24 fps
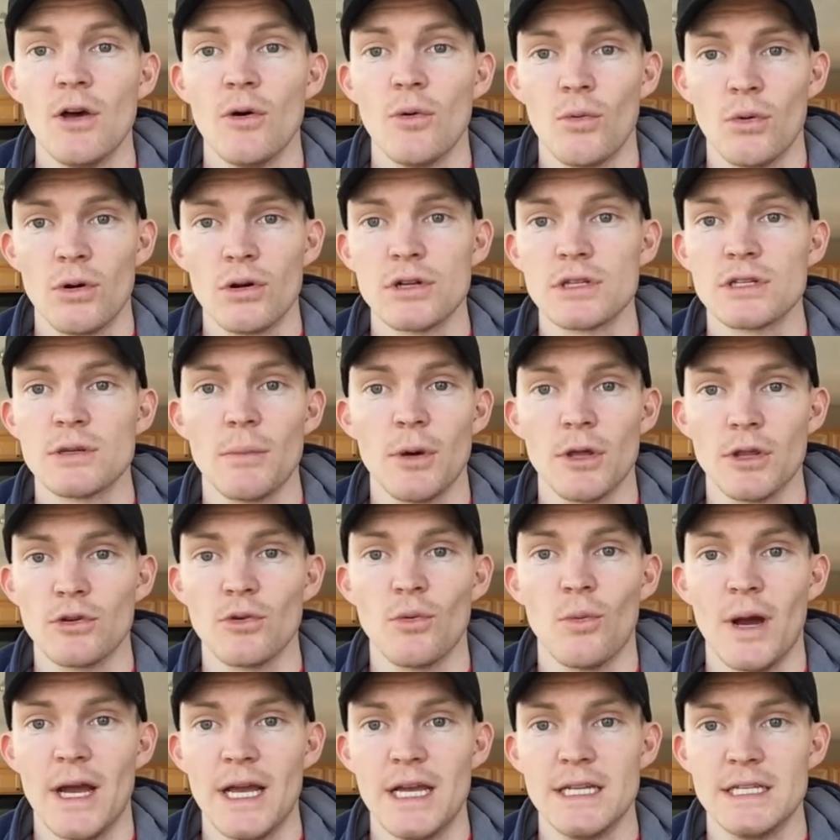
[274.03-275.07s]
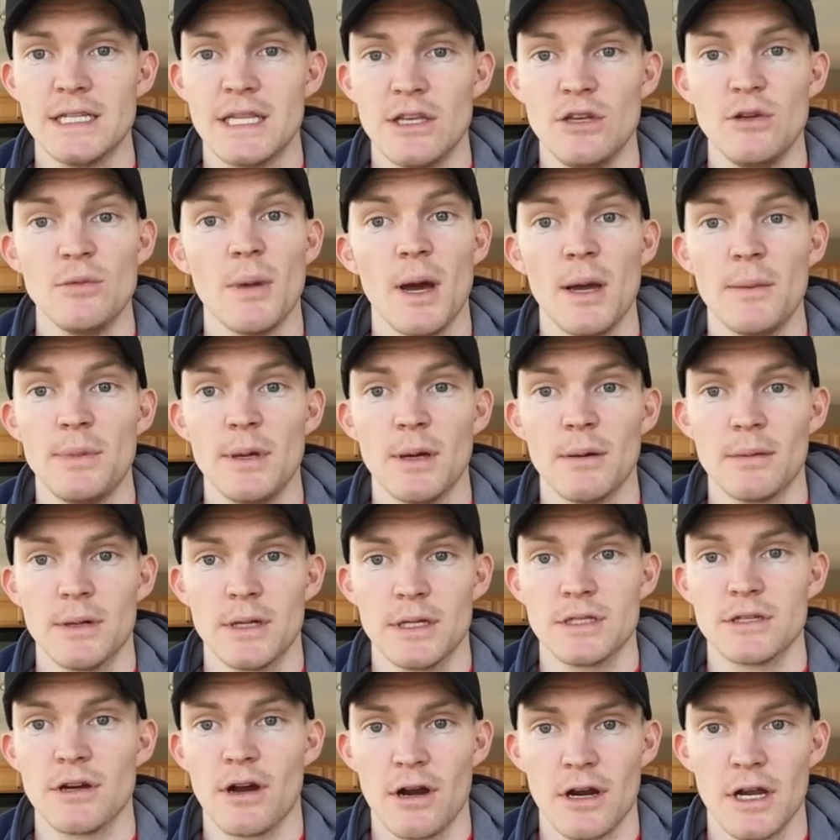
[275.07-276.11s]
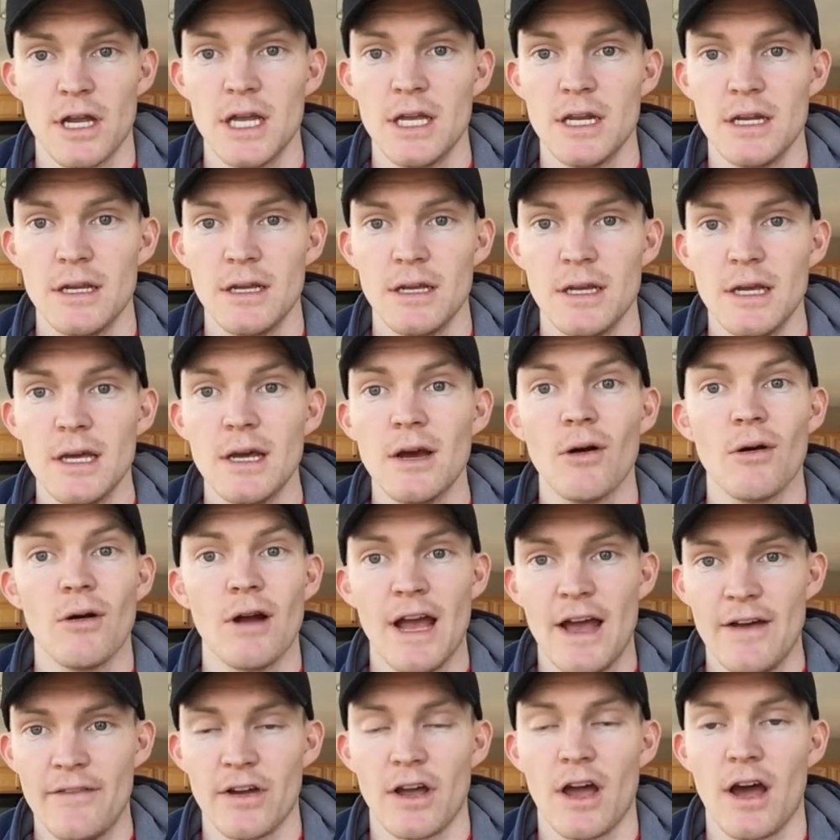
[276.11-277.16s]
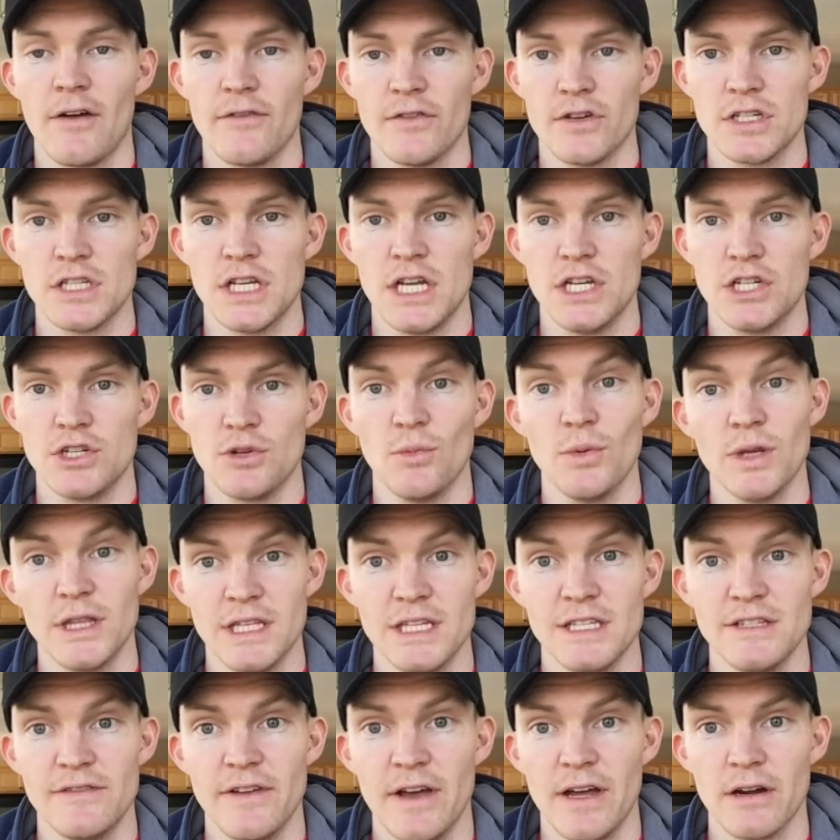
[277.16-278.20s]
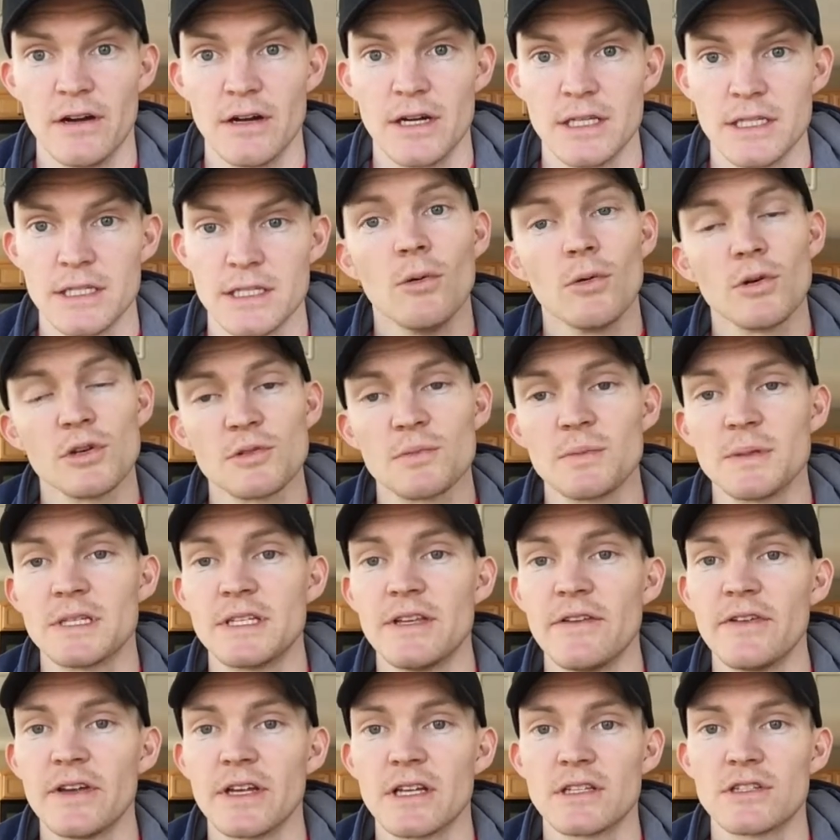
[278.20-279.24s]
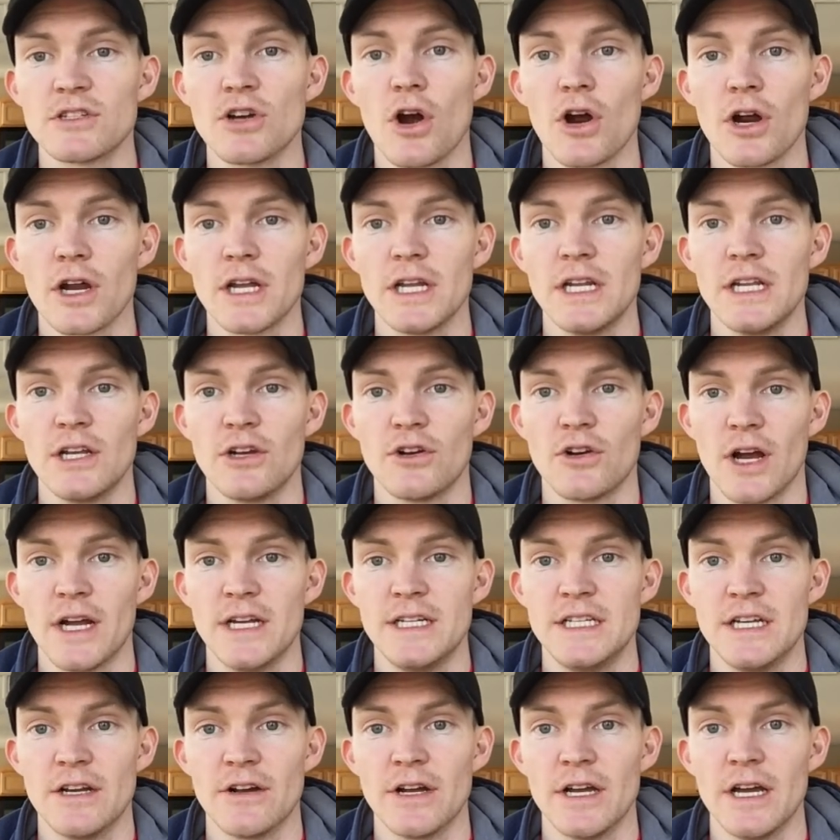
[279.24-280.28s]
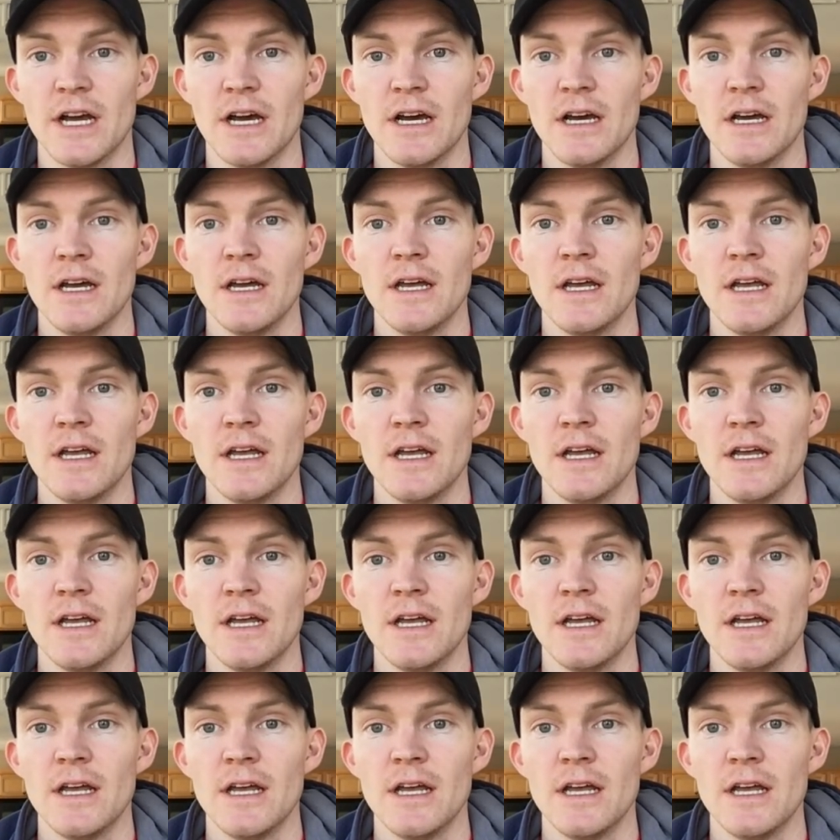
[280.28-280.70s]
What are some other ways that you might be able to target or have a conversation with these veterans? Well, specific targeting criteria